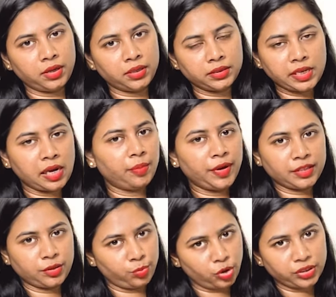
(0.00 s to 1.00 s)
gel-based
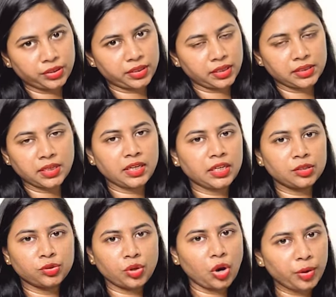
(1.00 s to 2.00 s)
moisturizer. It is
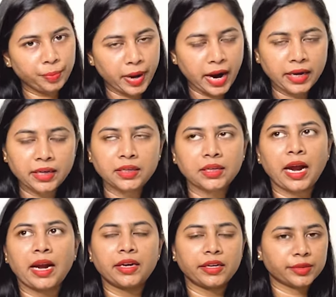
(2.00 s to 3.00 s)
not bad. It
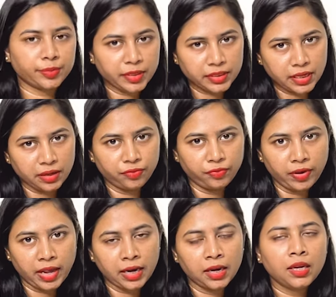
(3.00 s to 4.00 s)
hydrates my skin
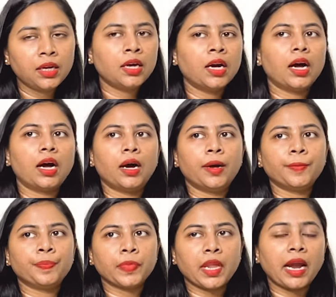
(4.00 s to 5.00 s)
well
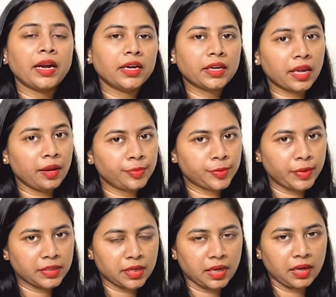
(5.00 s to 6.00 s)
and it keeps my
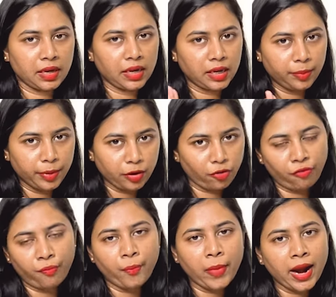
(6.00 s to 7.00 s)
skin a little bit of
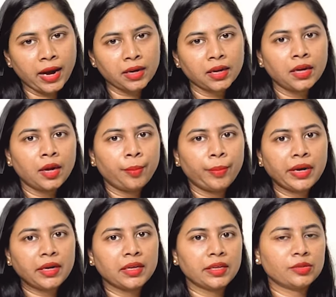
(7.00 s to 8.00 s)
matte, but
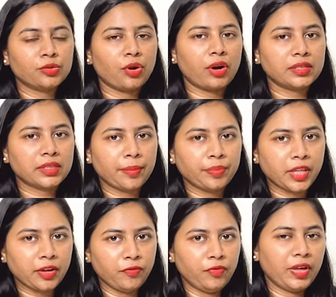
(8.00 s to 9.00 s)
it is not
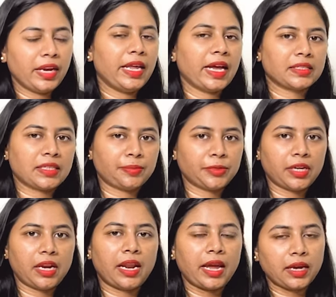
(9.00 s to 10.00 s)
something very
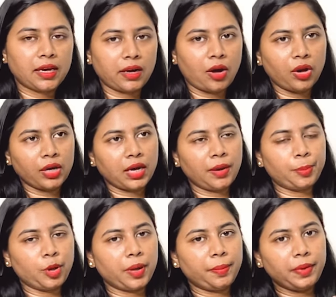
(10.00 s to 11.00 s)
exceptional. Like
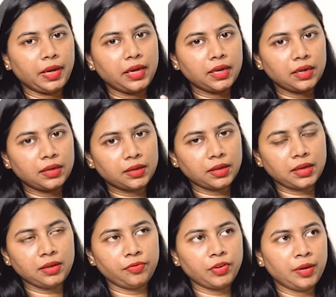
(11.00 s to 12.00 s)
upon applying it,
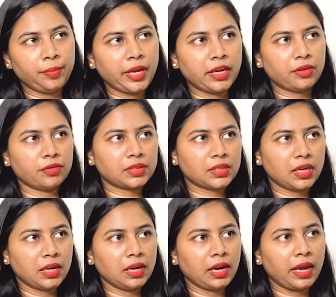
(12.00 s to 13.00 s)
it will make your
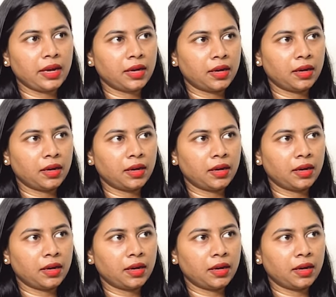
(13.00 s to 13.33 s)
skin like